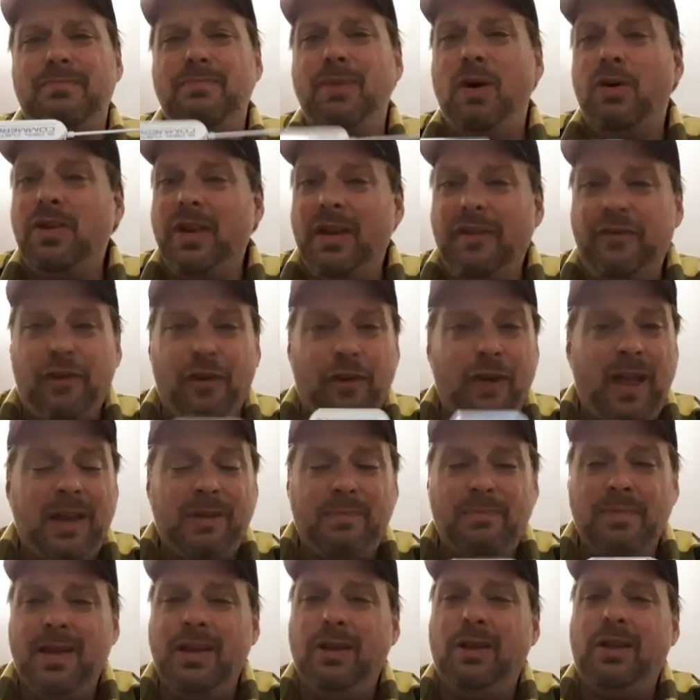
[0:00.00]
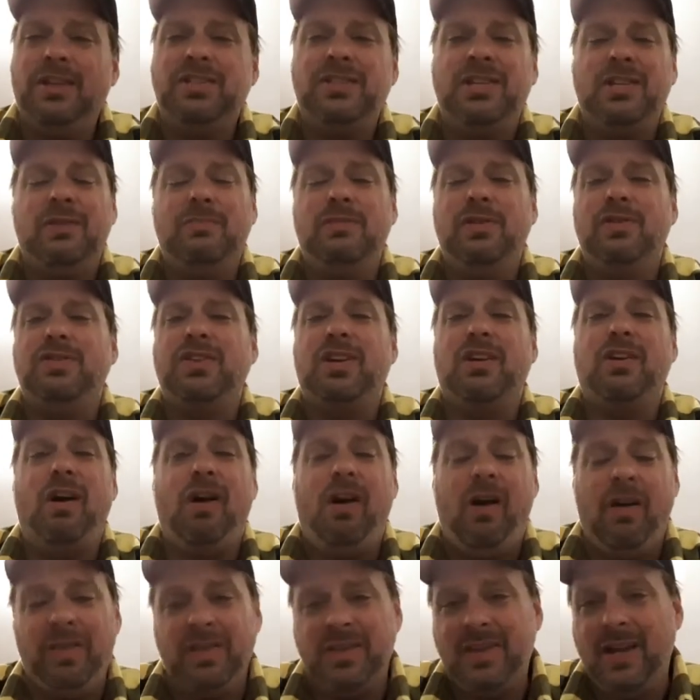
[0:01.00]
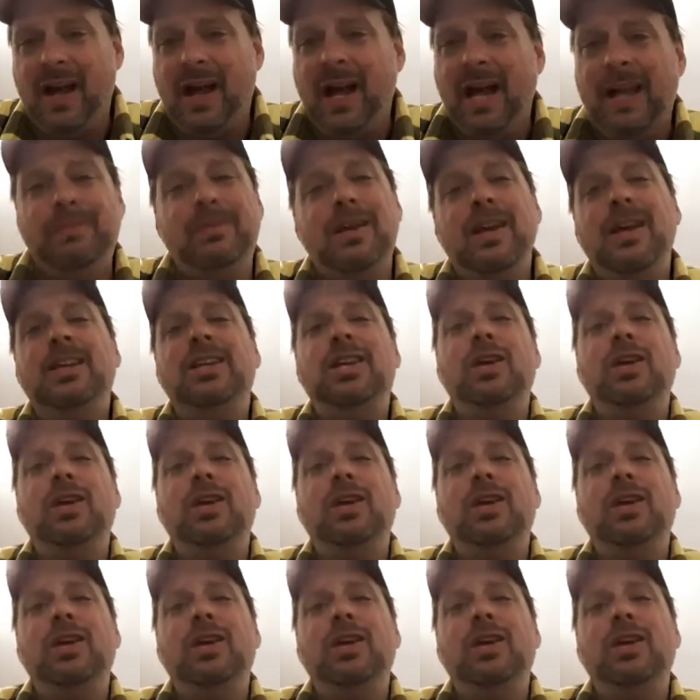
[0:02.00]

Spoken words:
If you're like me, you listen to music all the time.